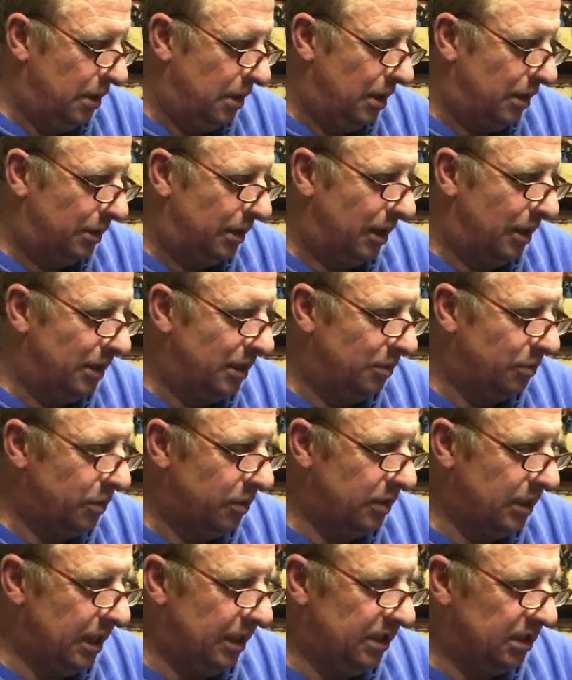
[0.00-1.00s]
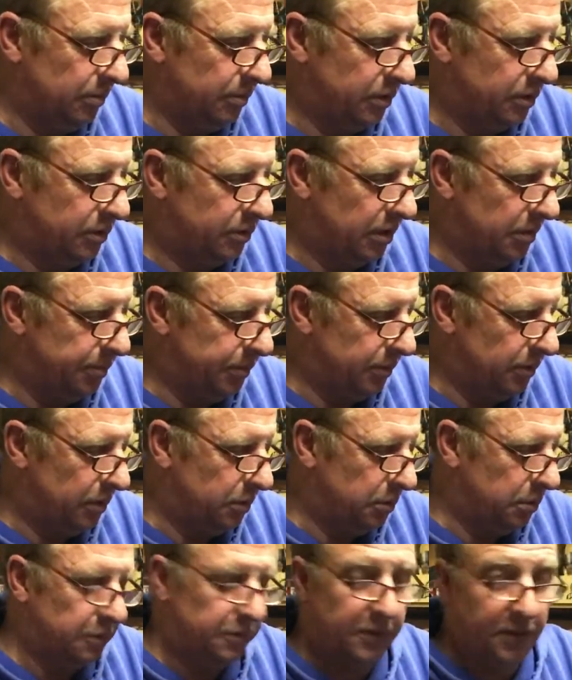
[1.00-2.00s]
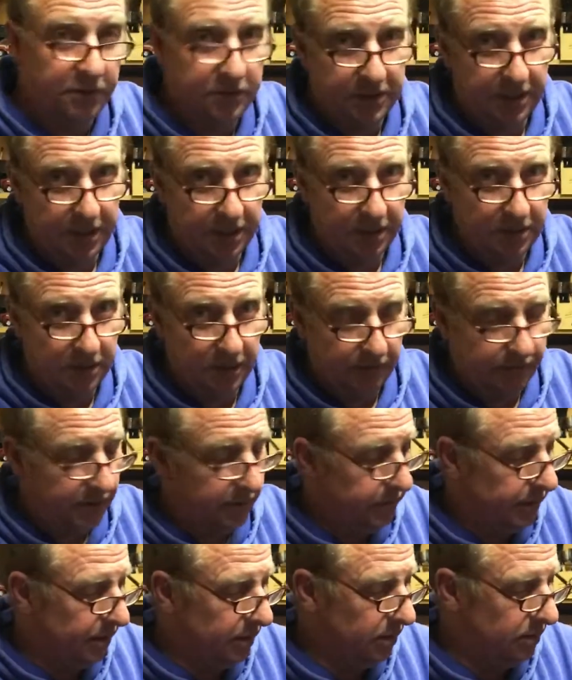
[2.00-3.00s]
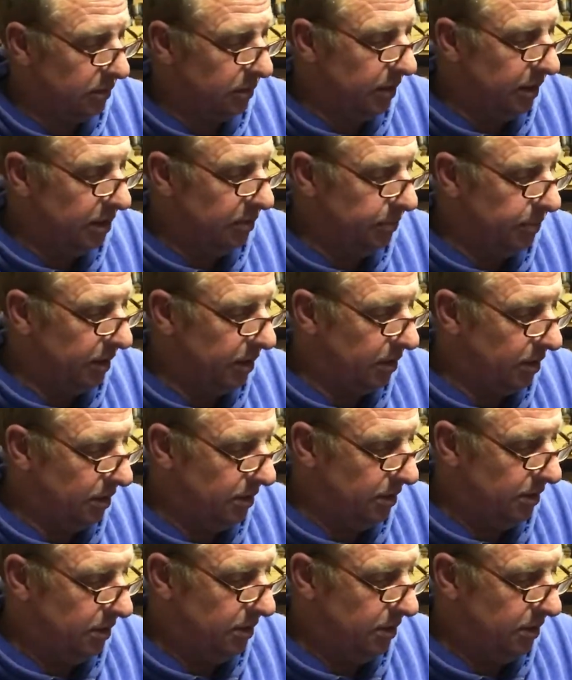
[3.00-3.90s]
I tell you, I wouldn't like to be stripping those fifth scales every week. There's quite a bit of